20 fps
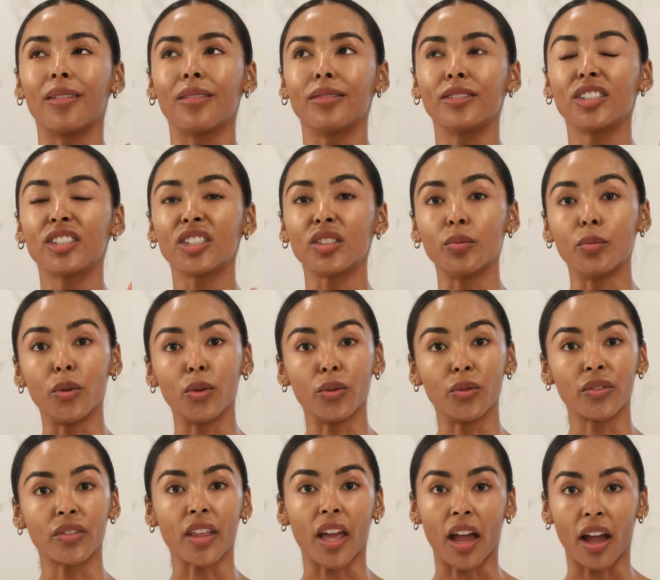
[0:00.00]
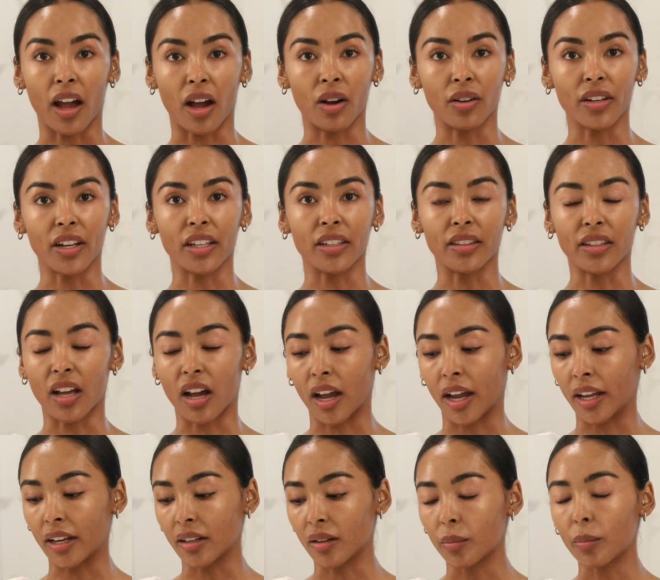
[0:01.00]
smooth out at
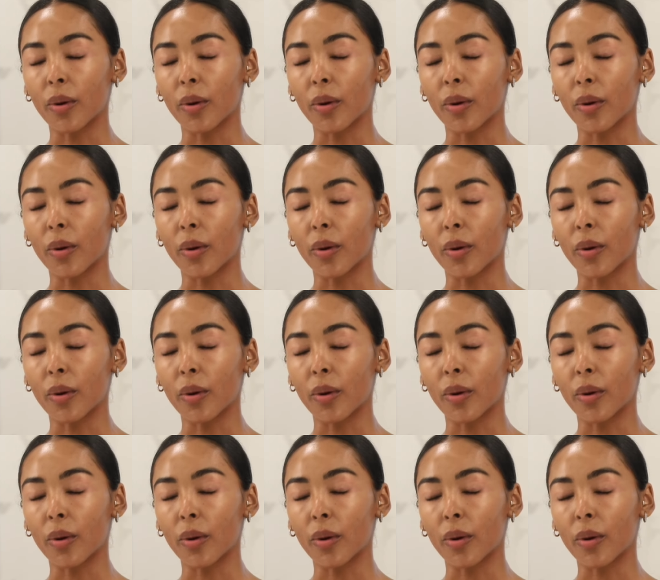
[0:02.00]
night.